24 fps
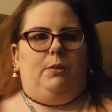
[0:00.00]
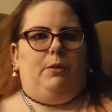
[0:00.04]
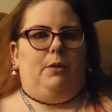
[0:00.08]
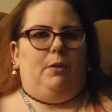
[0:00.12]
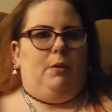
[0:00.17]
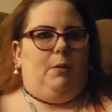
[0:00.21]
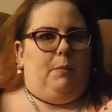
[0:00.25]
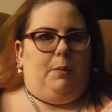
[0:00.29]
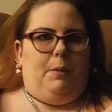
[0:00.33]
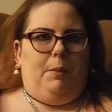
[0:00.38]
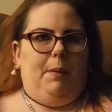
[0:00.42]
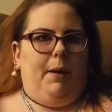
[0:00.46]
to an
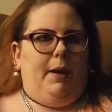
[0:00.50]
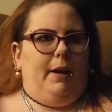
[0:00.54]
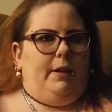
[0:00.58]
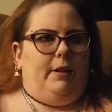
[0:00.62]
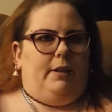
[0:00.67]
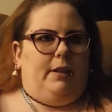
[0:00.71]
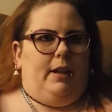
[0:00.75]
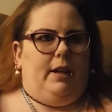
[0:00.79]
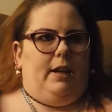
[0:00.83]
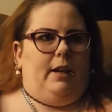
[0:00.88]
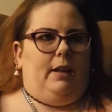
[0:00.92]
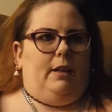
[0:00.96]
open mic
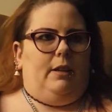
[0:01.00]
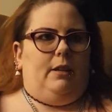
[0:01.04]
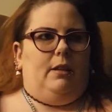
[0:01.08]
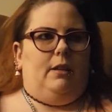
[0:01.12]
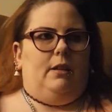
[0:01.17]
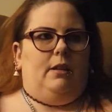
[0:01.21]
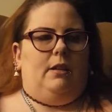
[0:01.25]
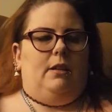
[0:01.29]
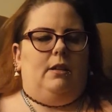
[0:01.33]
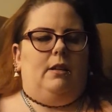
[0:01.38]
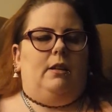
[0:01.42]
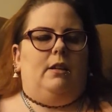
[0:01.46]
night
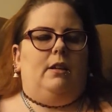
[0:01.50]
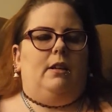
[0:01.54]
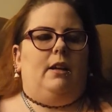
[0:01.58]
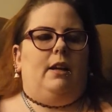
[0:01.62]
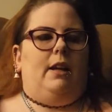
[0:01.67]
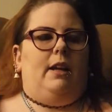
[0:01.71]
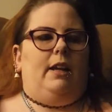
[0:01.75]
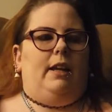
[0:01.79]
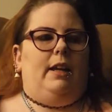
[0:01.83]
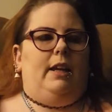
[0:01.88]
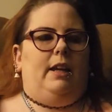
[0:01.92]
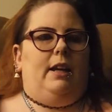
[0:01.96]

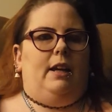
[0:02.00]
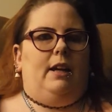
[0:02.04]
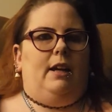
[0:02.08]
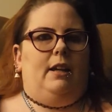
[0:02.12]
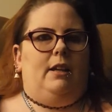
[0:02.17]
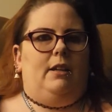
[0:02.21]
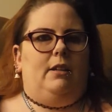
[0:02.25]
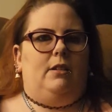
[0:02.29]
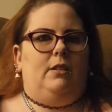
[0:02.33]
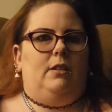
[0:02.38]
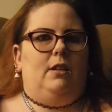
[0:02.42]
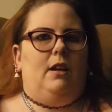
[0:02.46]

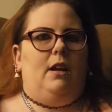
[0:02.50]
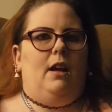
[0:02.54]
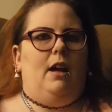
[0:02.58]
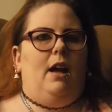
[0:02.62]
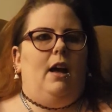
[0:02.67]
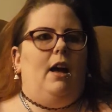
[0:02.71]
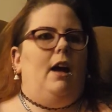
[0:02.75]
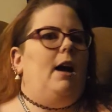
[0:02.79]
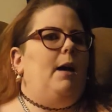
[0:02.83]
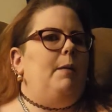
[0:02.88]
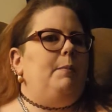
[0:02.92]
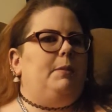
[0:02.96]
and
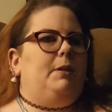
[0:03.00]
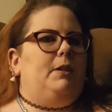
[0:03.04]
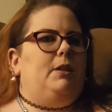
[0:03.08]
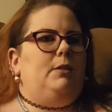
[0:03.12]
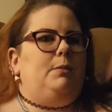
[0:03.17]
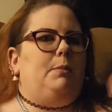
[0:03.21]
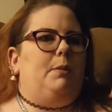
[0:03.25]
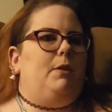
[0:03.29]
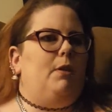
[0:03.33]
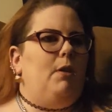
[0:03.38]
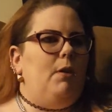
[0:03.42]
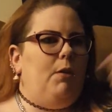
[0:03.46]
I'm going to
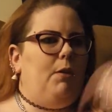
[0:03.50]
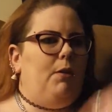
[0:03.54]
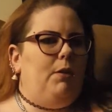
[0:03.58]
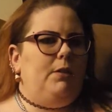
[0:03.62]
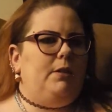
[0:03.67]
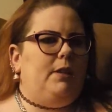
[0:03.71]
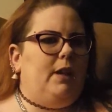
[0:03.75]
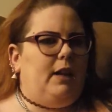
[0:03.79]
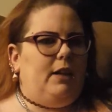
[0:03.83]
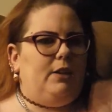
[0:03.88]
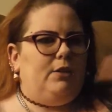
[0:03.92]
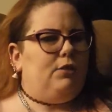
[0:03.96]
spend the whole
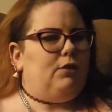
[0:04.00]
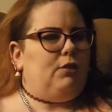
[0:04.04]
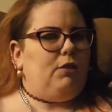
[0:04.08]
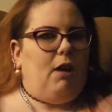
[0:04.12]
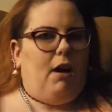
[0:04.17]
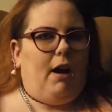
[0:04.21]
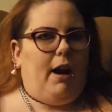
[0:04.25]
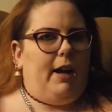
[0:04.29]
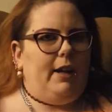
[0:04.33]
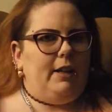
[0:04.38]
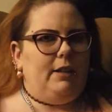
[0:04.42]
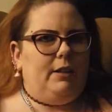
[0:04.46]
day
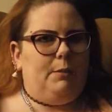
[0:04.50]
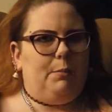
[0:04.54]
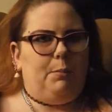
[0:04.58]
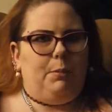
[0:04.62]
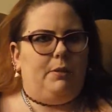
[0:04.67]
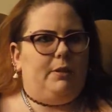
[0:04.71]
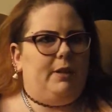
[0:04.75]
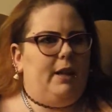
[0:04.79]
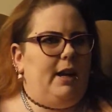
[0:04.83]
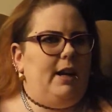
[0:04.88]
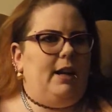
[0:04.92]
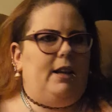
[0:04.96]
trying to
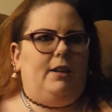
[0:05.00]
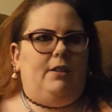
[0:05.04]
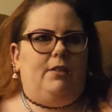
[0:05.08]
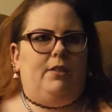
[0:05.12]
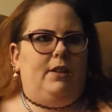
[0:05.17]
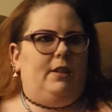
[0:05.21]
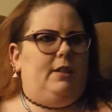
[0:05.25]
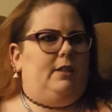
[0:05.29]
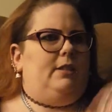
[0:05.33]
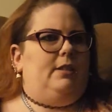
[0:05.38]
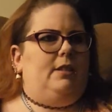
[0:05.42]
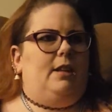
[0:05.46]
pretend
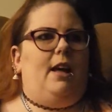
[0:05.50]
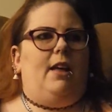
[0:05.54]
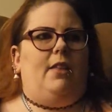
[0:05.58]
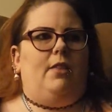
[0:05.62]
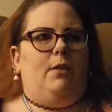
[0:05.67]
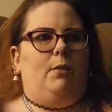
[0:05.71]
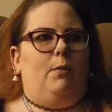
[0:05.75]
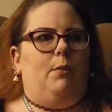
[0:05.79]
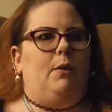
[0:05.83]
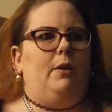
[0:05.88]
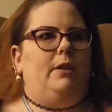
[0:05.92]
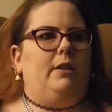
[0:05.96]
that it's not
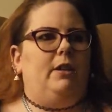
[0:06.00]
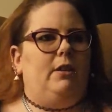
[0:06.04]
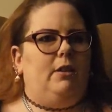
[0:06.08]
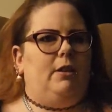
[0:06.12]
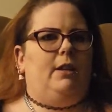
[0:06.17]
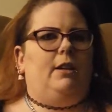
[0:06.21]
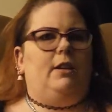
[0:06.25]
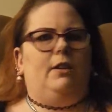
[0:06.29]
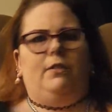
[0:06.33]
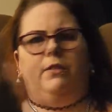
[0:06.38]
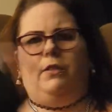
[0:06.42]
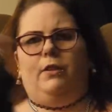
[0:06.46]
the one year
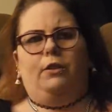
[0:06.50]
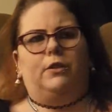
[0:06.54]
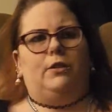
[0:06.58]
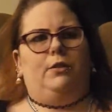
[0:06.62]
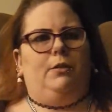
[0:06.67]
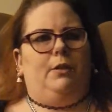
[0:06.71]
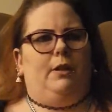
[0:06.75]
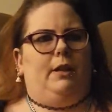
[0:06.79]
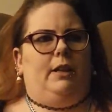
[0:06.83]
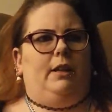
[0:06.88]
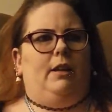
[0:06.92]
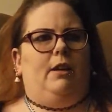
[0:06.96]

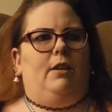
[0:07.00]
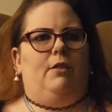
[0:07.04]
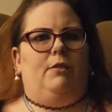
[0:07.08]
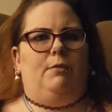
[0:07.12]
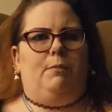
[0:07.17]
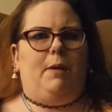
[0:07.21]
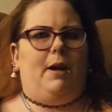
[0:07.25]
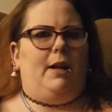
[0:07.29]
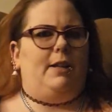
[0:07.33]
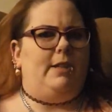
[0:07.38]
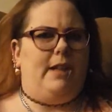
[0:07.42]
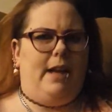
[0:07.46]
anniversary of
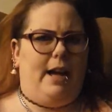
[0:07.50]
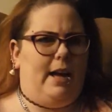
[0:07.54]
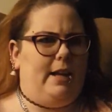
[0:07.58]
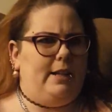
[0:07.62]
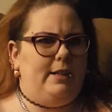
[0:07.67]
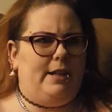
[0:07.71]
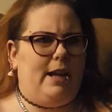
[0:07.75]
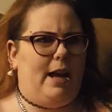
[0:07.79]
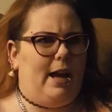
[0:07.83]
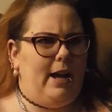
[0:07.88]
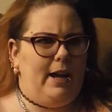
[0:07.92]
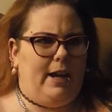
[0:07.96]
my
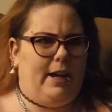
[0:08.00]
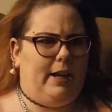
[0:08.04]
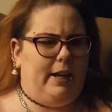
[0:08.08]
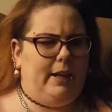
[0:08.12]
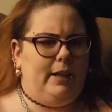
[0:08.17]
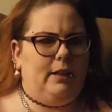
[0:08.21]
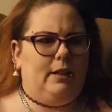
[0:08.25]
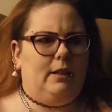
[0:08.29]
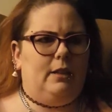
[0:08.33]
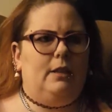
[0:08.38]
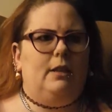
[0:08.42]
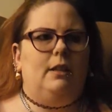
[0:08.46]
dad
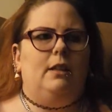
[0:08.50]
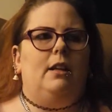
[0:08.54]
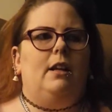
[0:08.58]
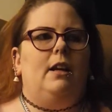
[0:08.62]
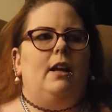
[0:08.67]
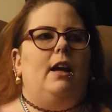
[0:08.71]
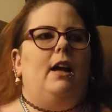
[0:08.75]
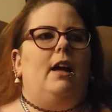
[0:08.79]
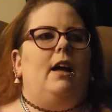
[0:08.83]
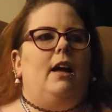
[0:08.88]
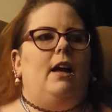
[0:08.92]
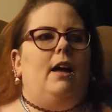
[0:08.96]
dying.
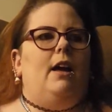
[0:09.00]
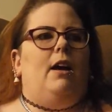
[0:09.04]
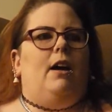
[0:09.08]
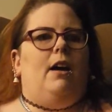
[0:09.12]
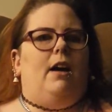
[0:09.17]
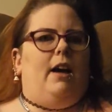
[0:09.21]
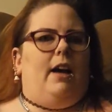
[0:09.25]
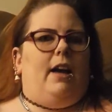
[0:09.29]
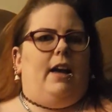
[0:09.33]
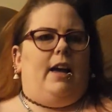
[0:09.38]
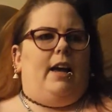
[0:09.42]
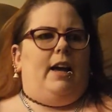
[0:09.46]

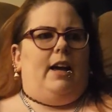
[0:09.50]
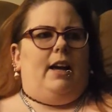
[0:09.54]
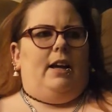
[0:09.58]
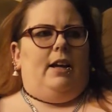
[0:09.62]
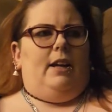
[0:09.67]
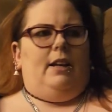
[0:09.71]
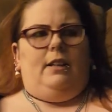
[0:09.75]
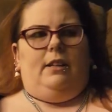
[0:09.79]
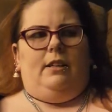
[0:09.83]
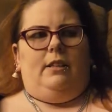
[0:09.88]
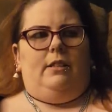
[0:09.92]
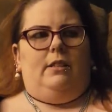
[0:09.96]

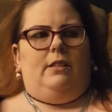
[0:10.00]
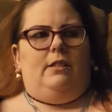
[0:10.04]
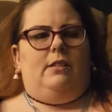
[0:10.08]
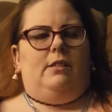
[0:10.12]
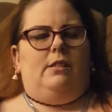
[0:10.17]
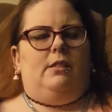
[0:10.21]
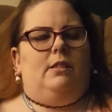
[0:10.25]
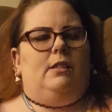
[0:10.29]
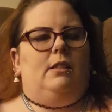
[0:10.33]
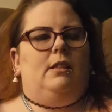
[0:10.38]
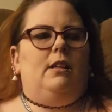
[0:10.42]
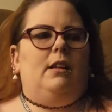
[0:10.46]
And
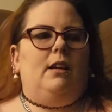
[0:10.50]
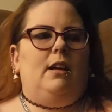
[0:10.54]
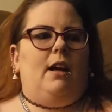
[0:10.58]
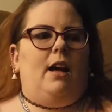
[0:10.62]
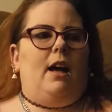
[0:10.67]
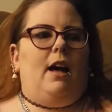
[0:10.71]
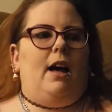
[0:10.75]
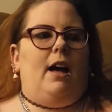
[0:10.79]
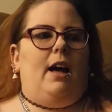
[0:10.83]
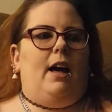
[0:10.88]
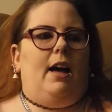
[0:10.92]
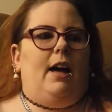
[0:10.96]

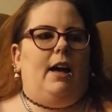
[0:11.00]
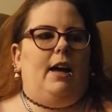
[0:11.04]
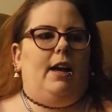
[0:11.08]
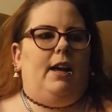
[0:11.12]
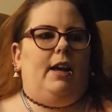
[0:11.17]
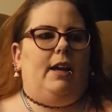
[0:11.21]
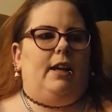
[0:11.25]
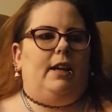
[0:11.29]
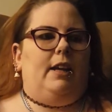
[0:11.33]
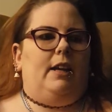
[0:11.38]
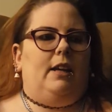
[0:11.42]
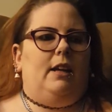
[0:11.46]

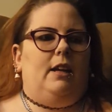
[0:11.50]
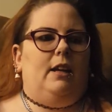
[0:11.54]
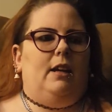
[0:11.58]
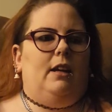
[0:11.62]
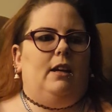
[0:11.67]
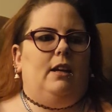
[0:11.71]
I